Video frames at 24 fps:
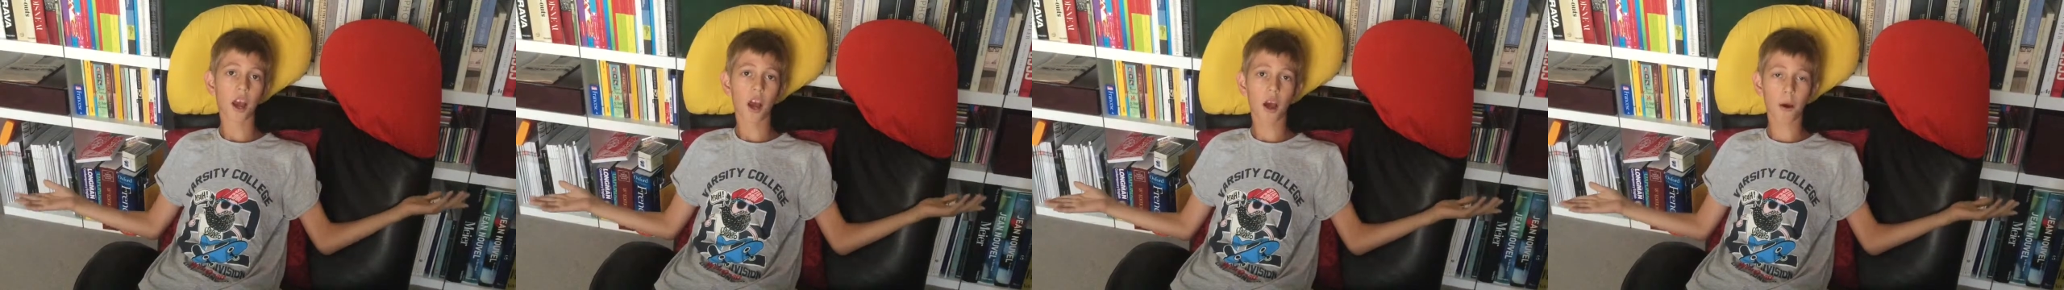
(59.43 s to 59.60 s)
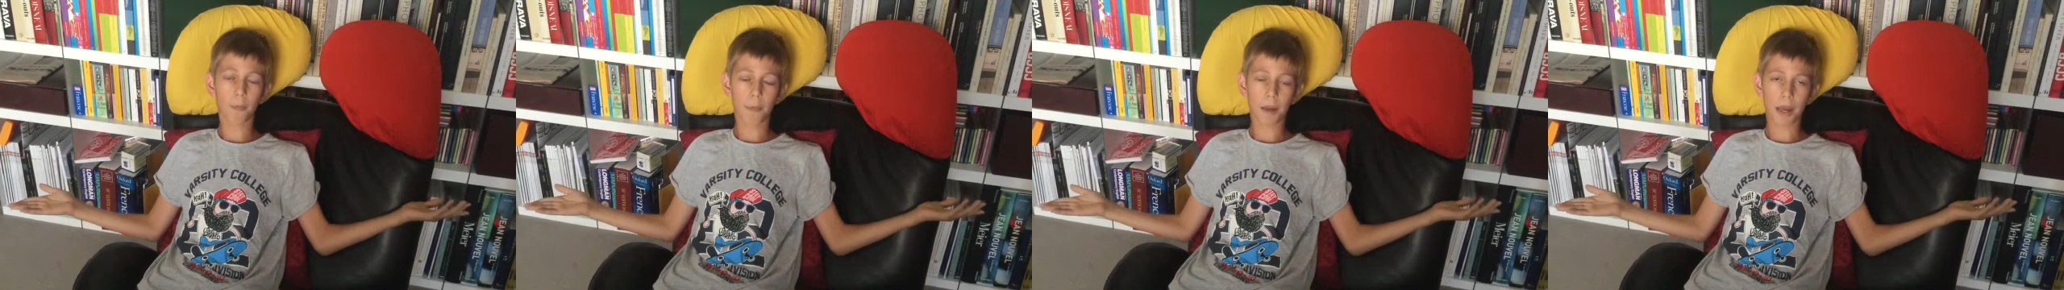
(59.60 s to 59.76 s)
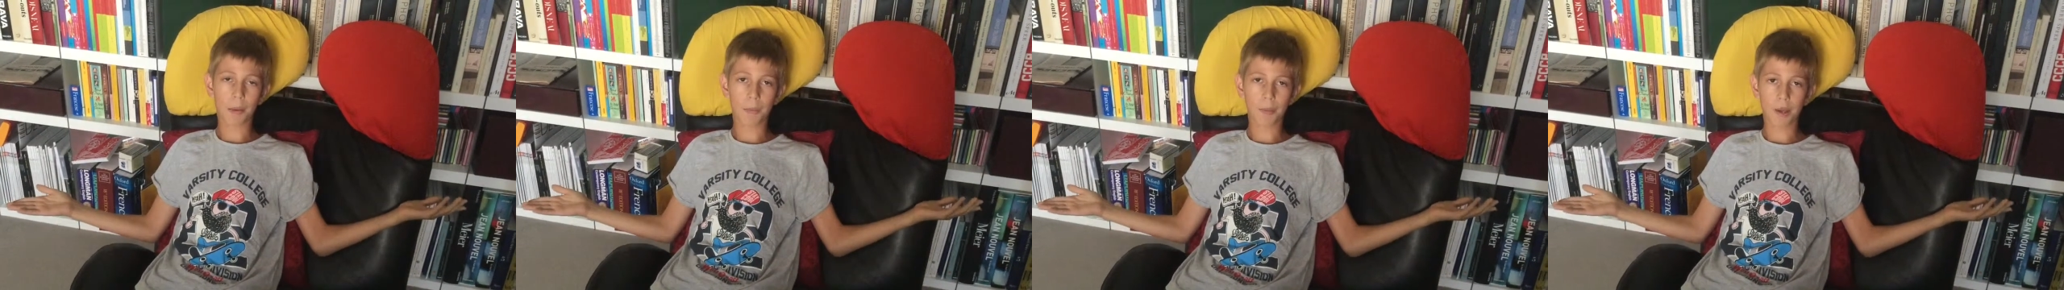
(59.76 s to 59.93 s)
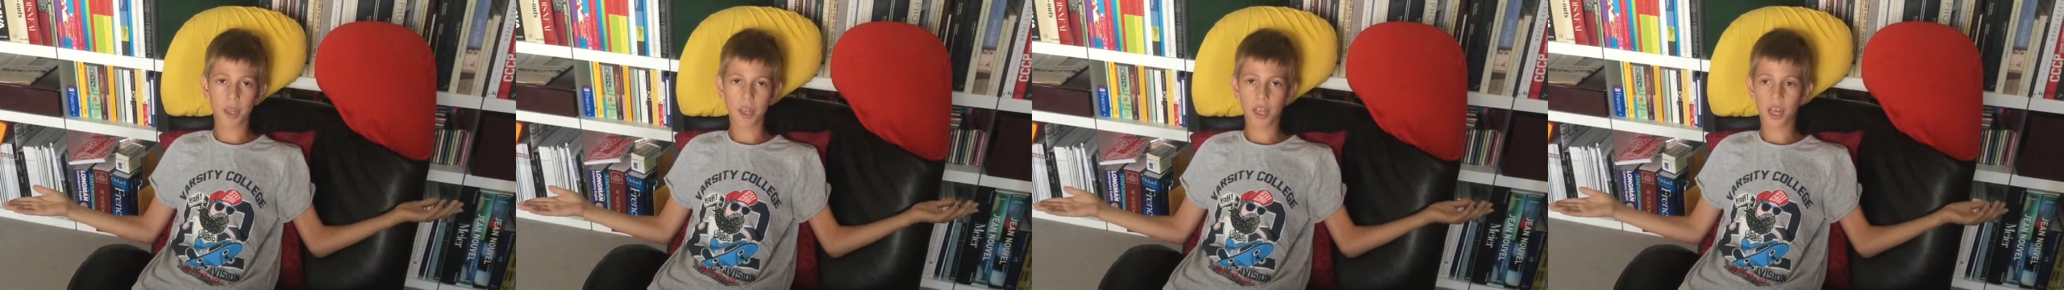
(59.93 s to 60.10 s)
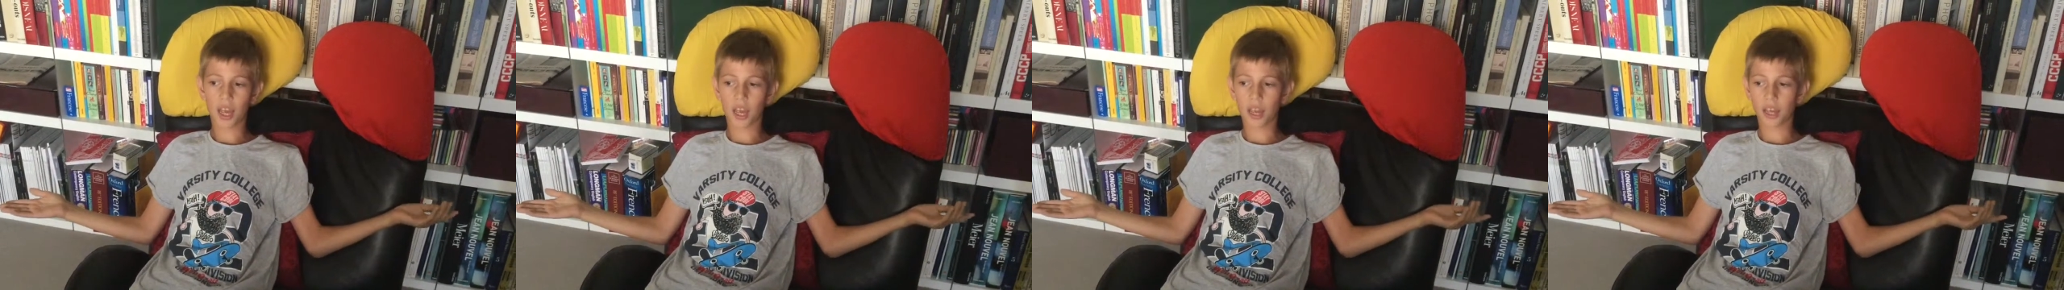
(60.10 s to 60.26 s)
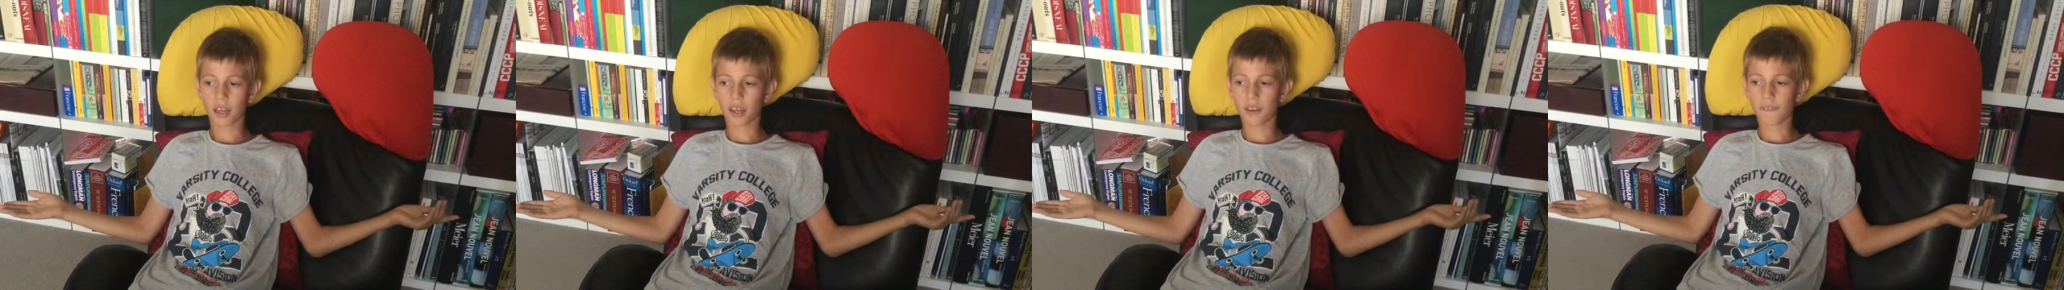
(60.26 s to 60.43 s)

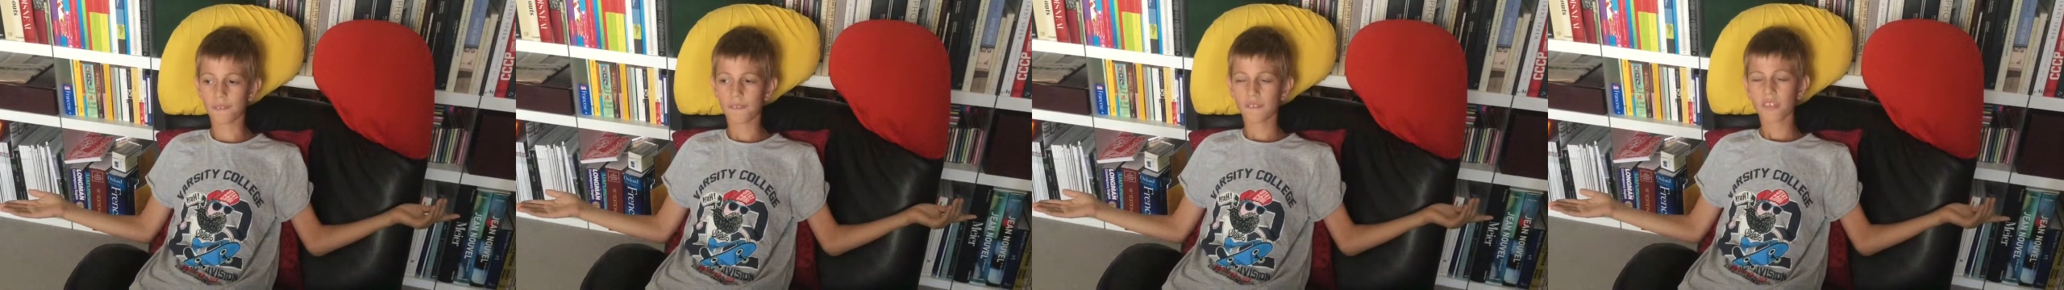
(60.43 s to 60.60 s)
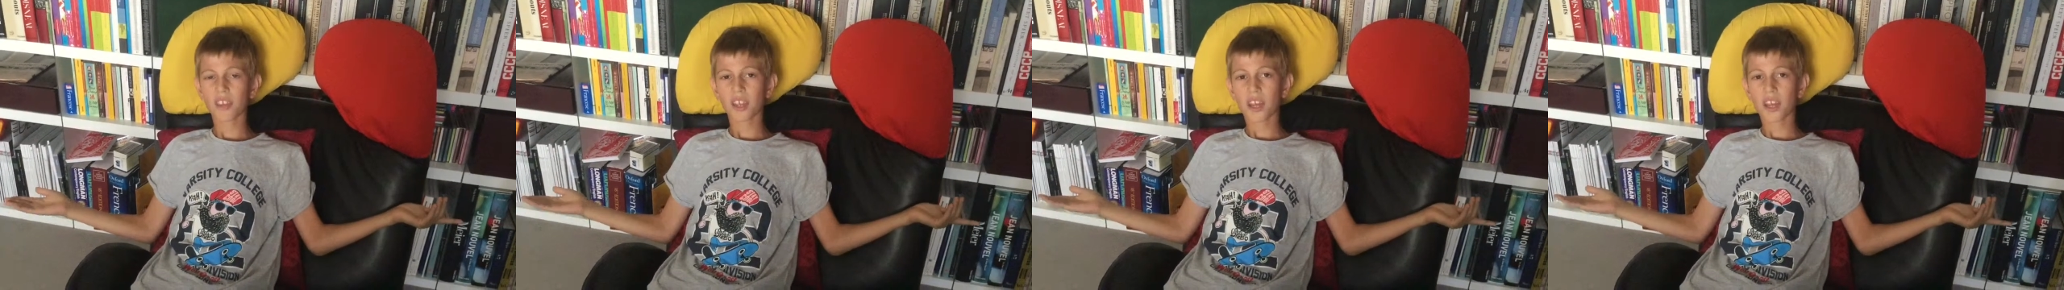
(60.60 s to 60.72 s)
Aubameyang.